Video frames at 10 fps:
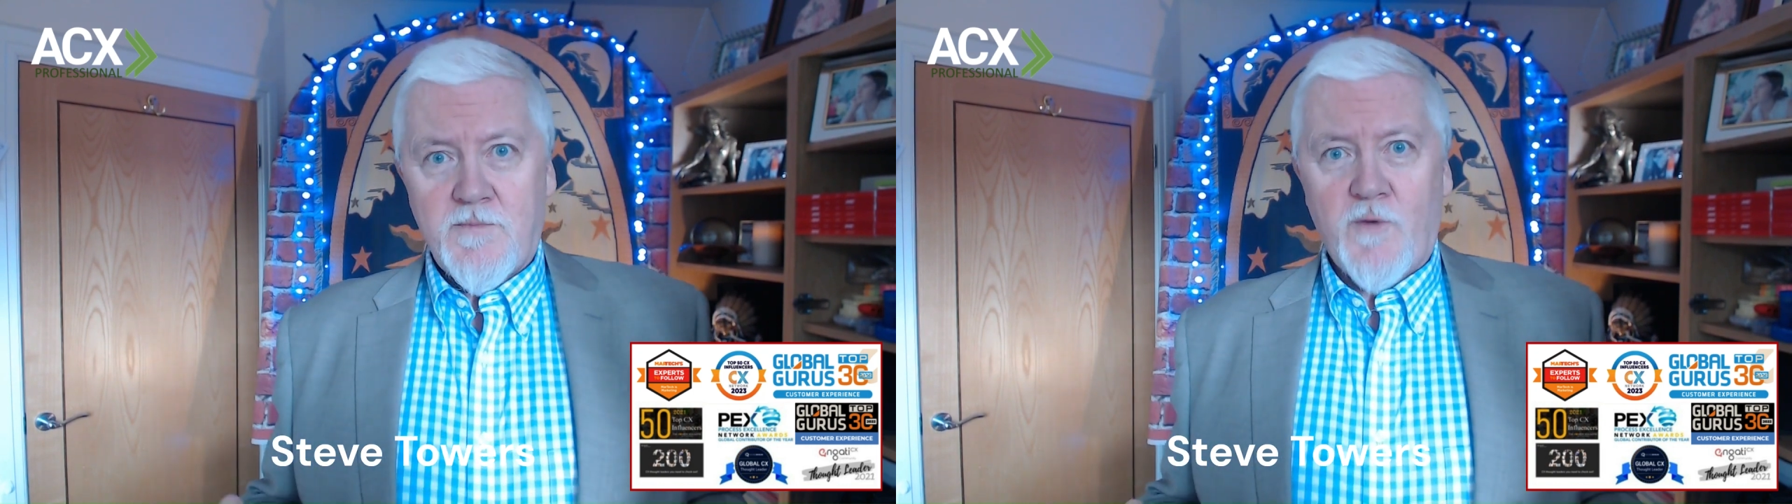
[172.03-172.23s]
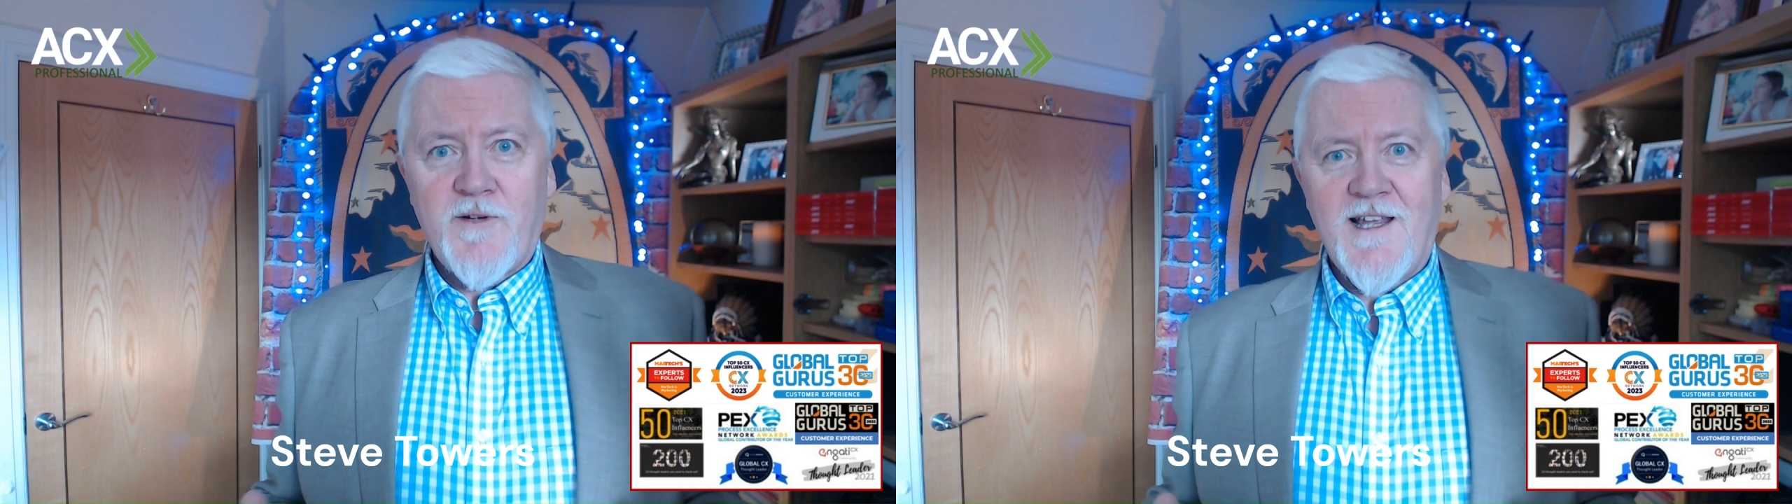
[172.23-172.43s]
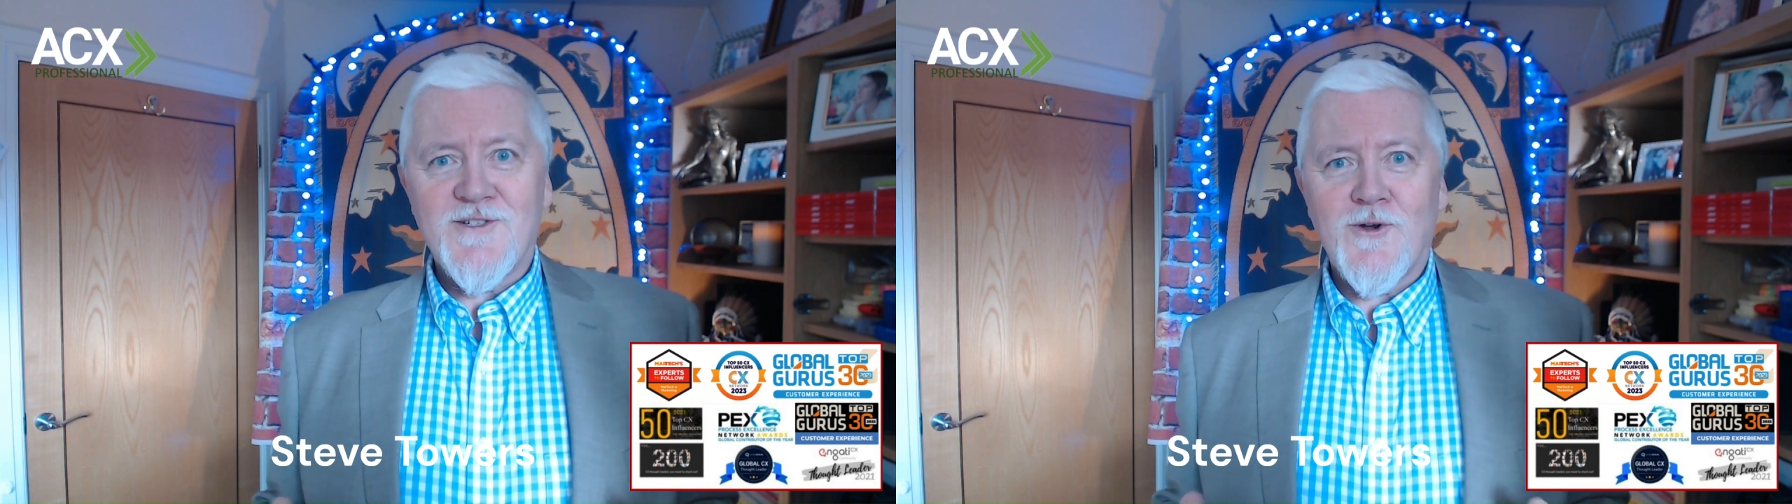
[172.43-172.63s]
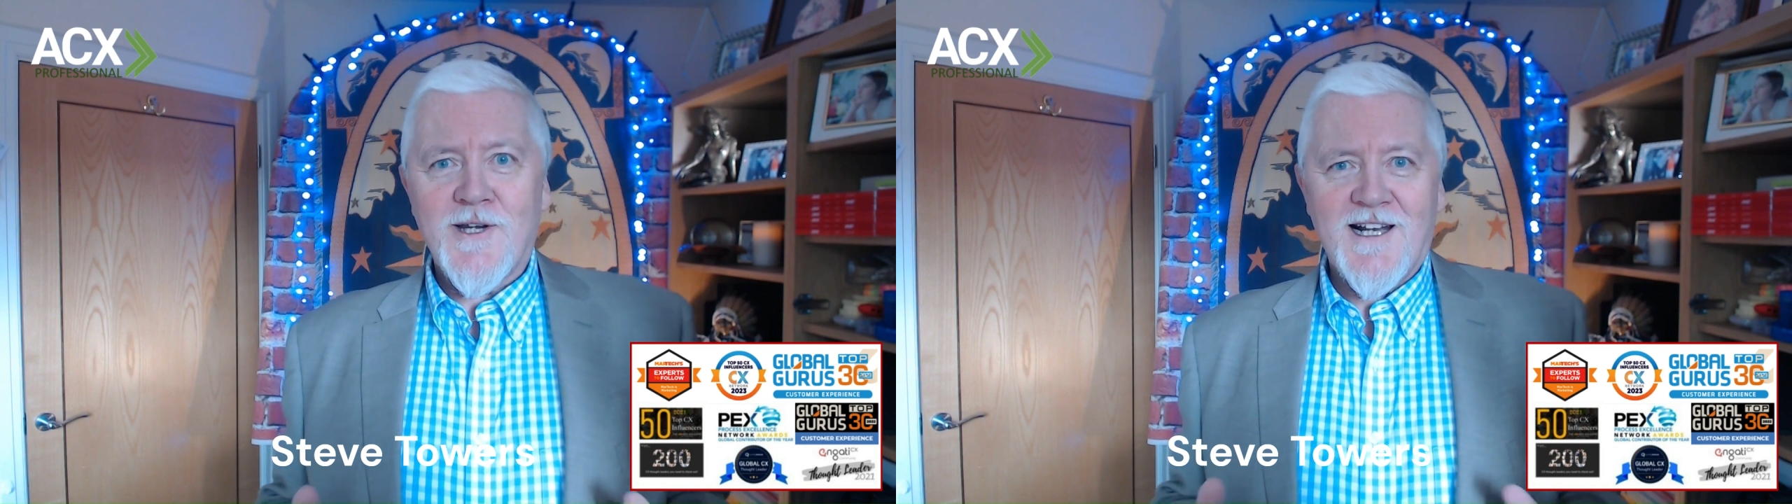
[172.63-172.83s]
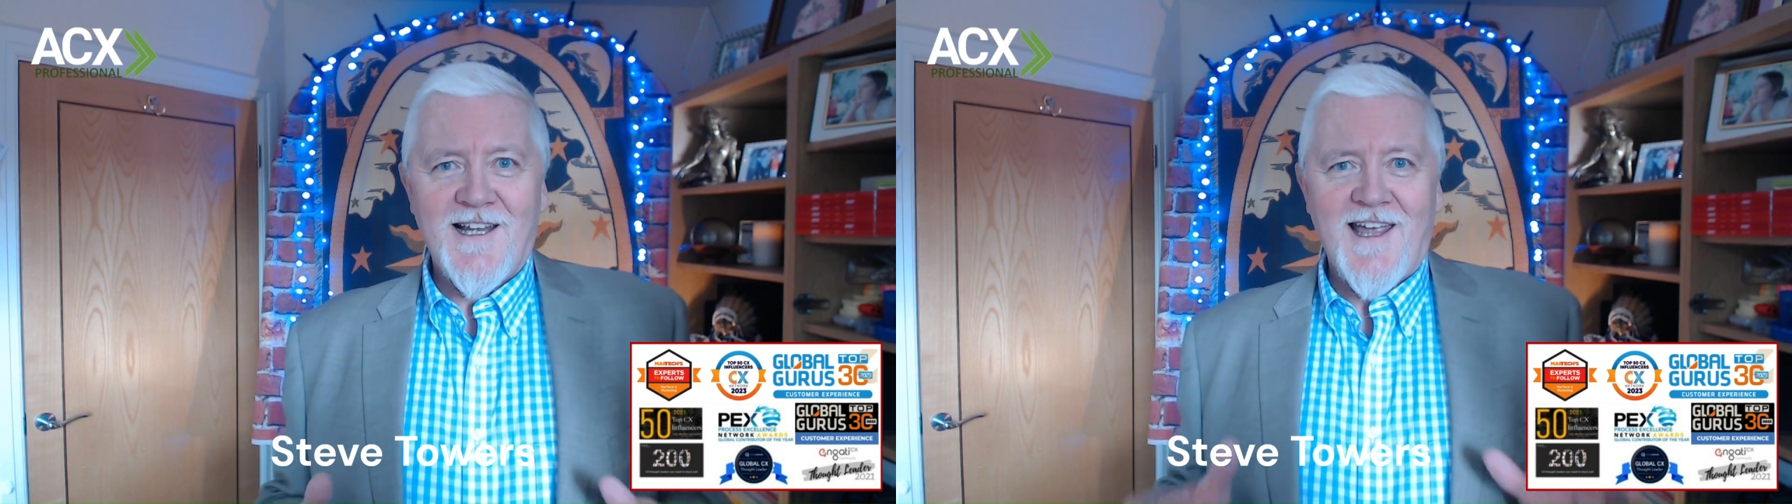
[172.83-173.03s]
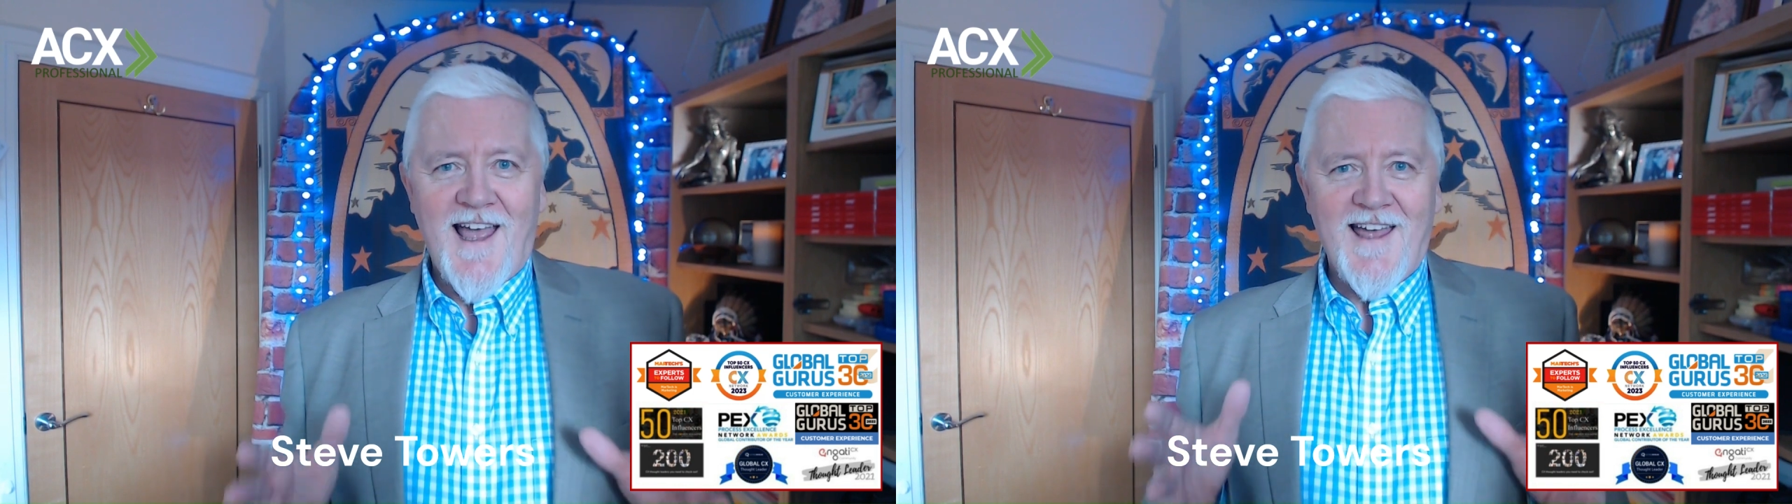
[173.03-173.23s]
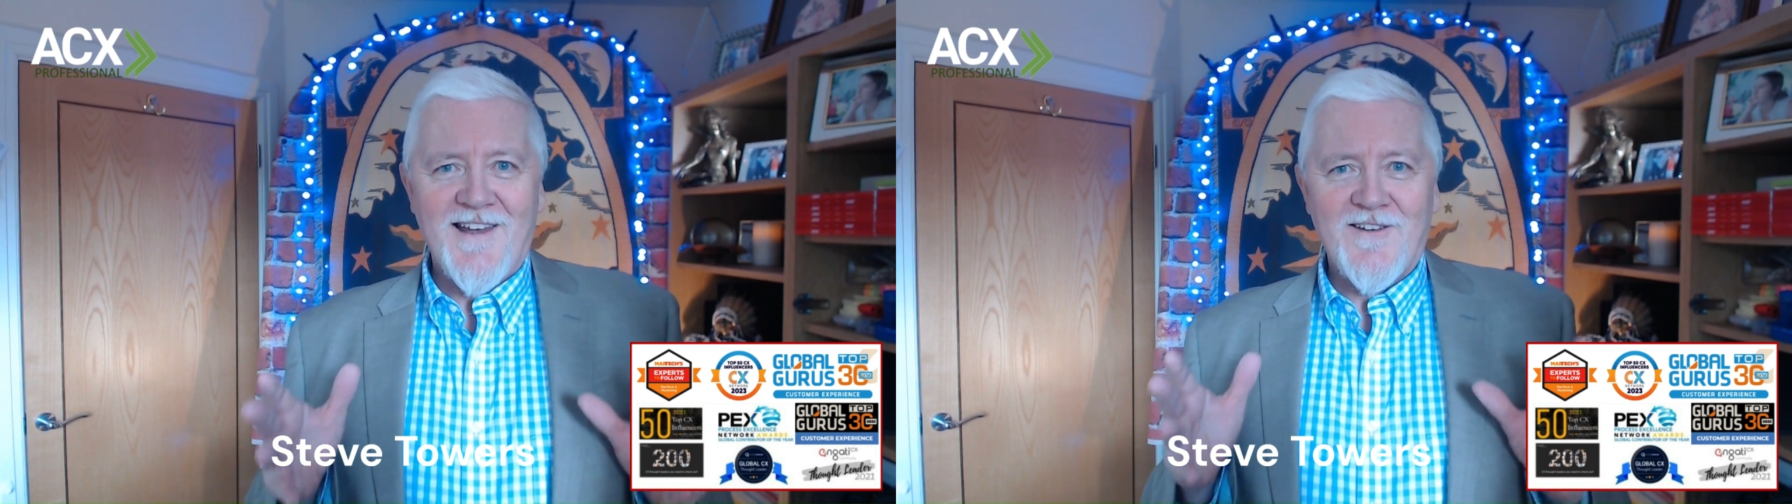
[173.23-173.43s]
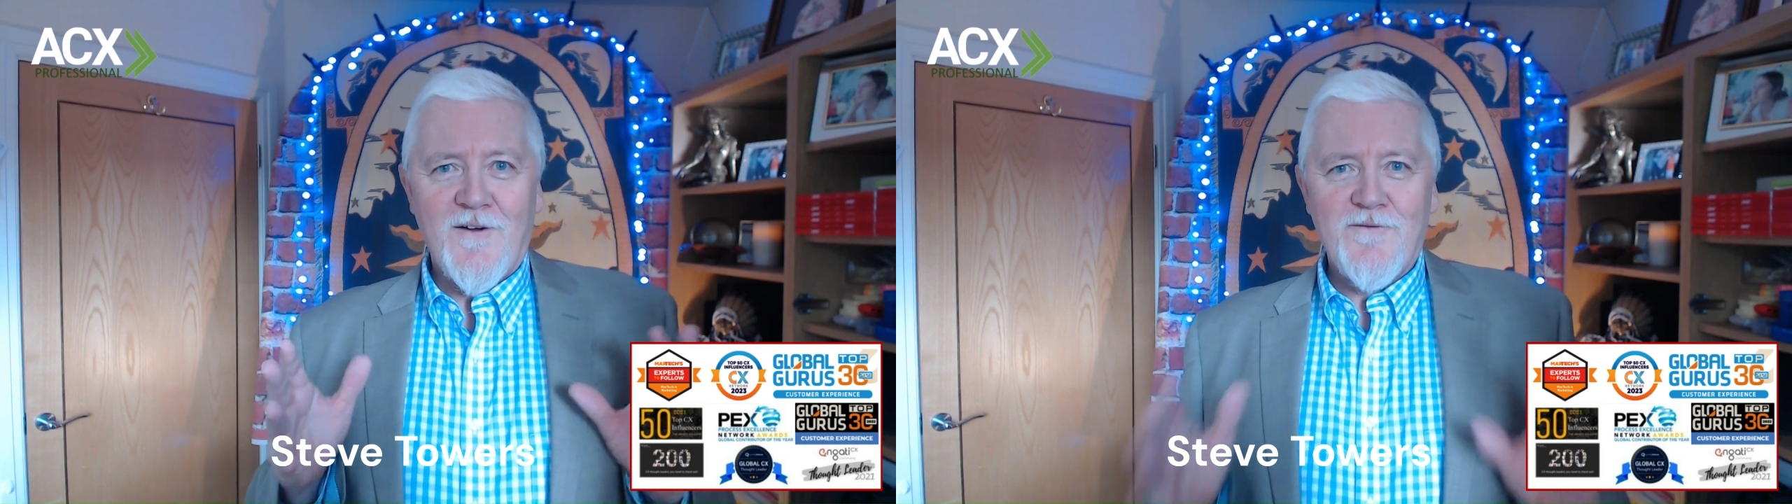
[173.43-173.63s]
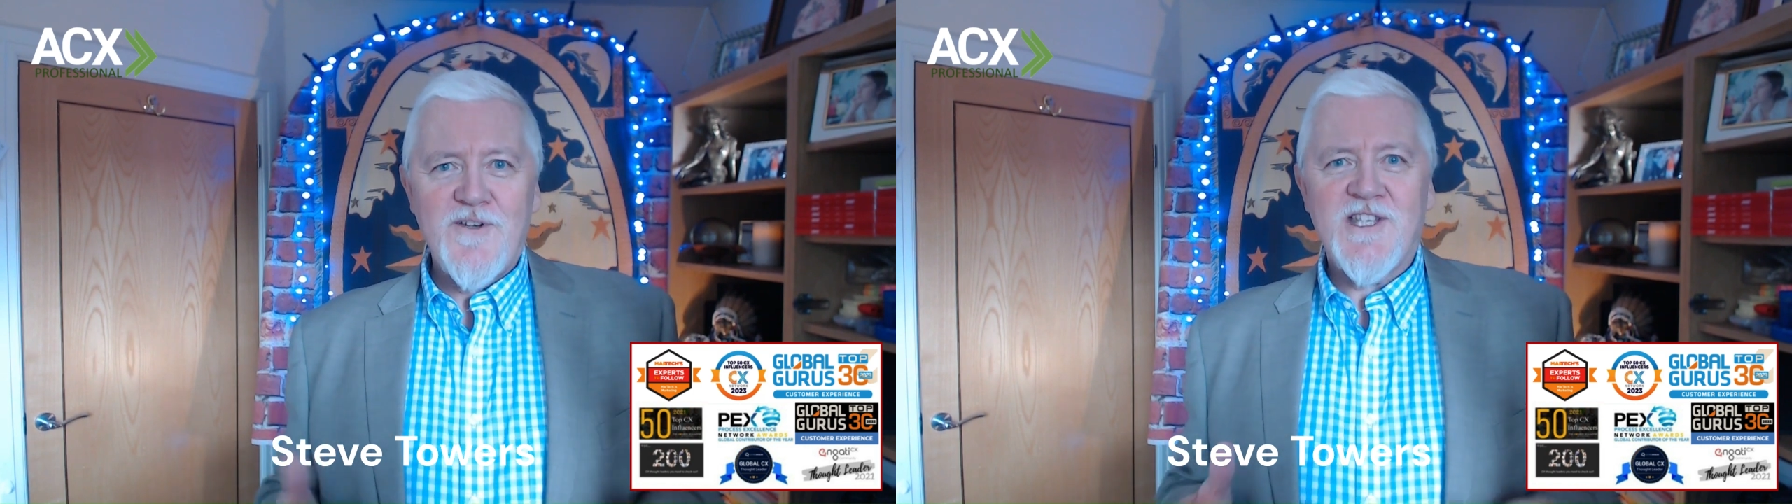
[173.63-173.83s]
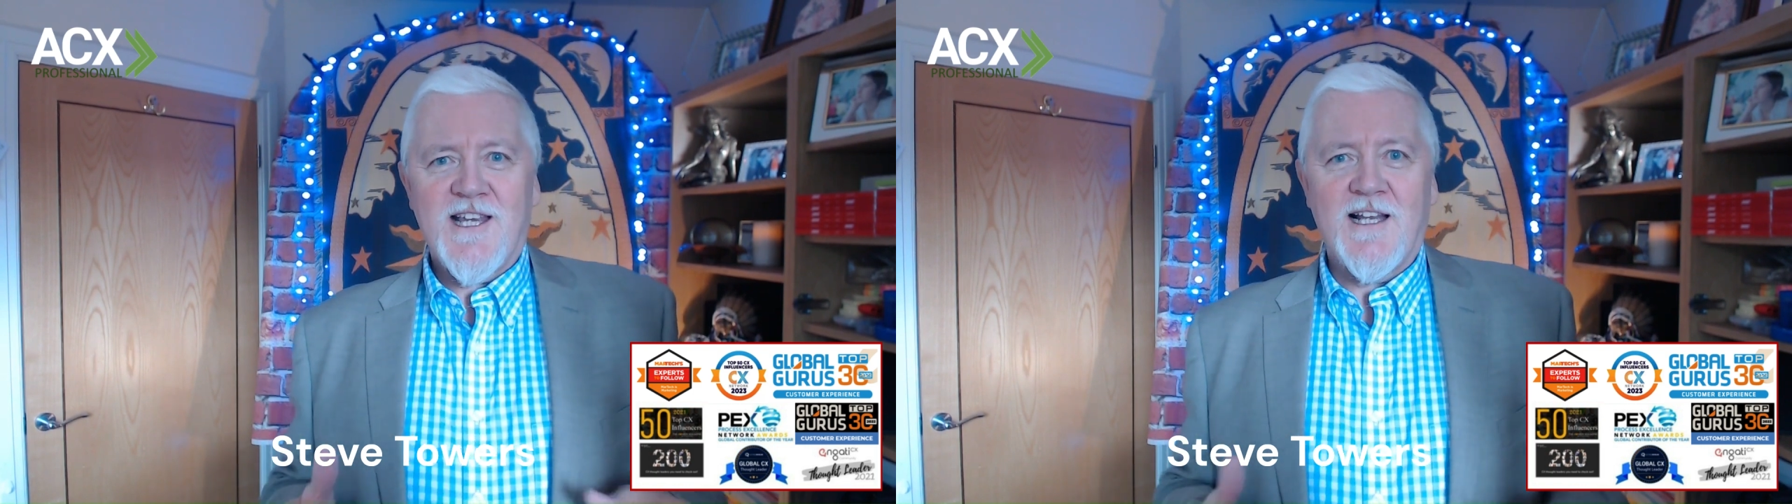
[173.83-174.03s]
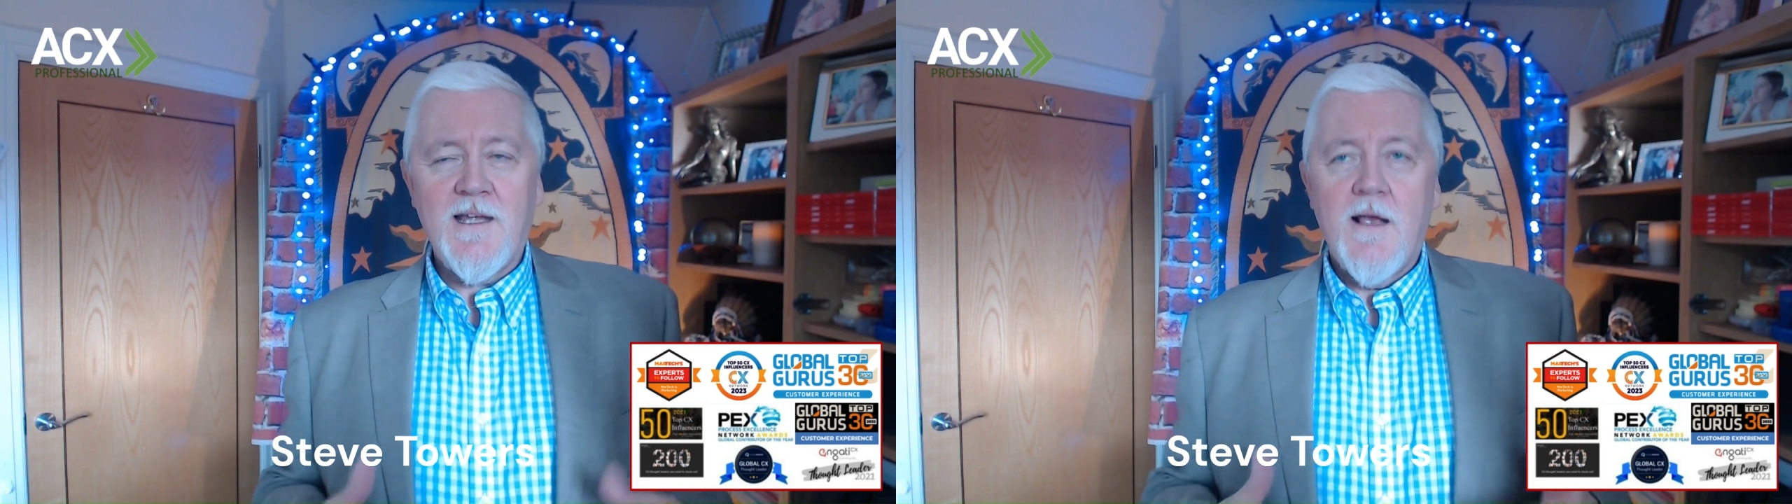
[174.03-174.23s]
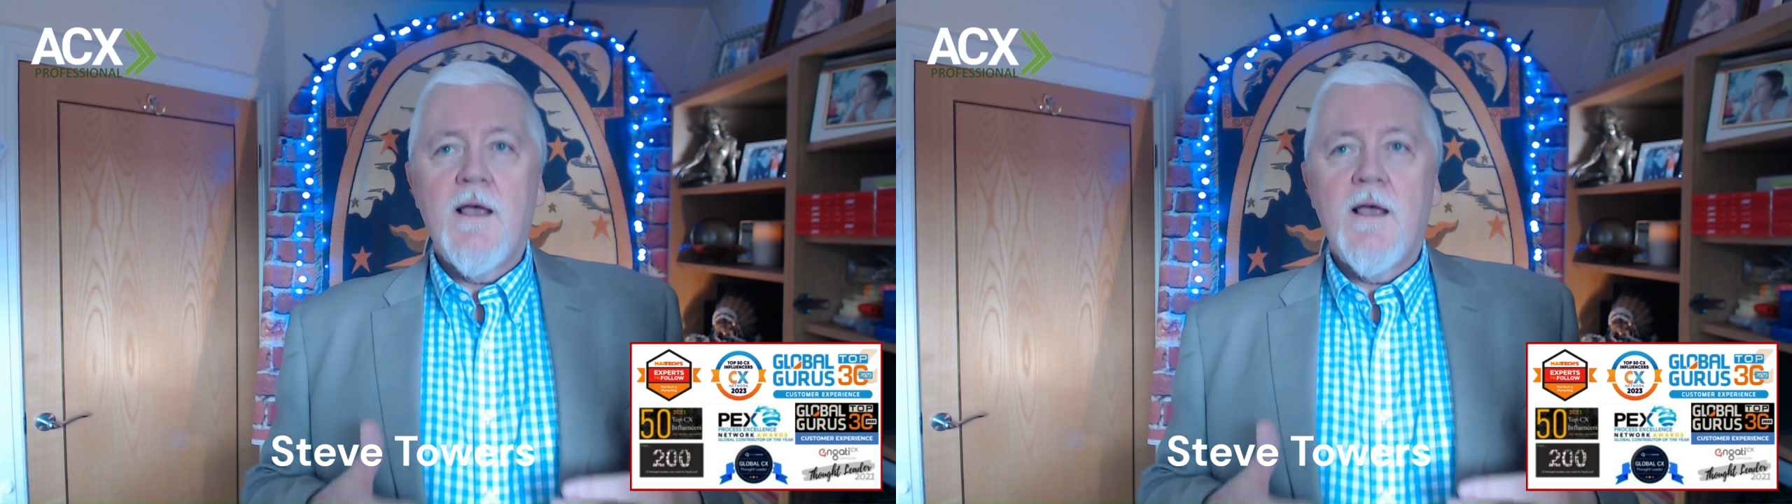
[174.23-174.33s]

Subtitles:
both electronically and physically,